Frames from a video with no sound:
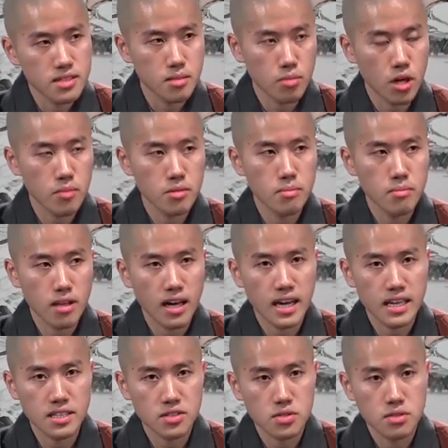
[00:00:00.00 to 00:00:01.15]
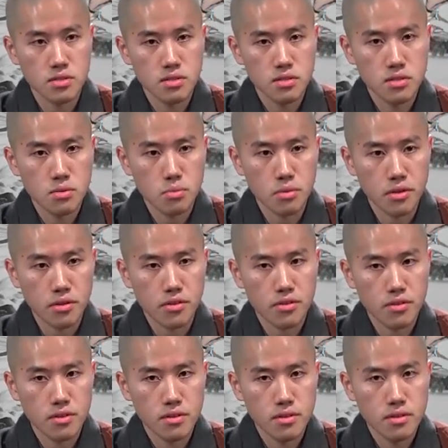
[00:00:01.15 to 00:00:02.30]
The problem lies
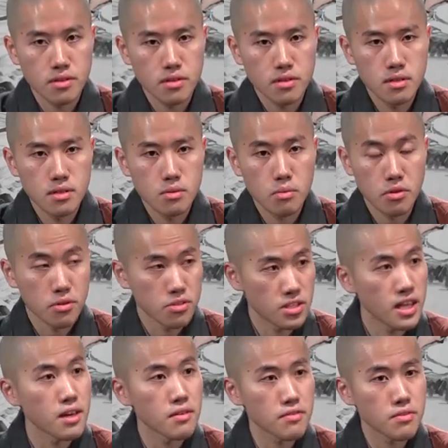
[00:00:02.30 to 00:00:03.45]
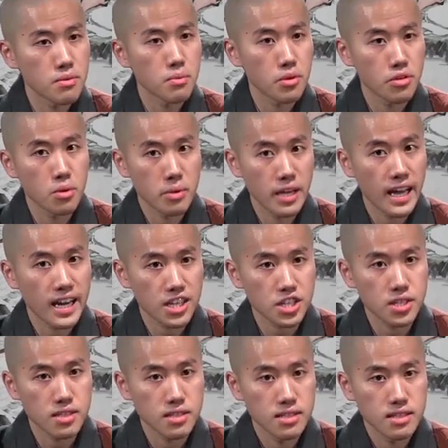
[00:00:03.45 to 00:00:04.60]
with yourself, with your
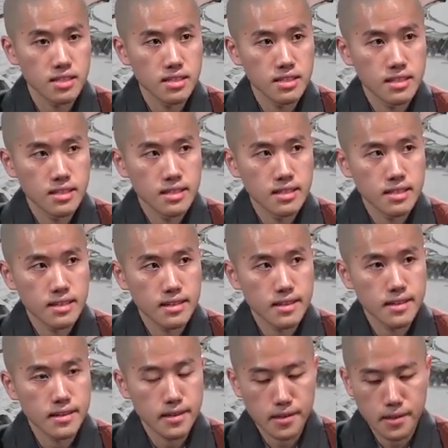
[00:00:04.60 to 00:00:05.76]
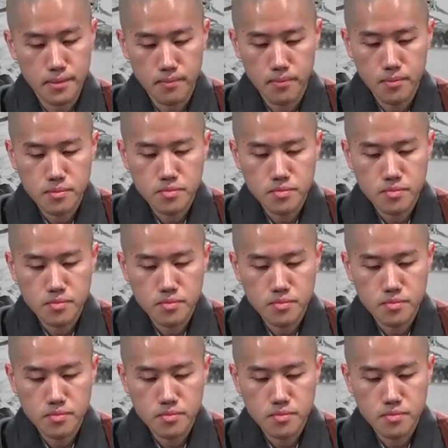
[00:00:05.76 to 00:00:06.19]
reaction. And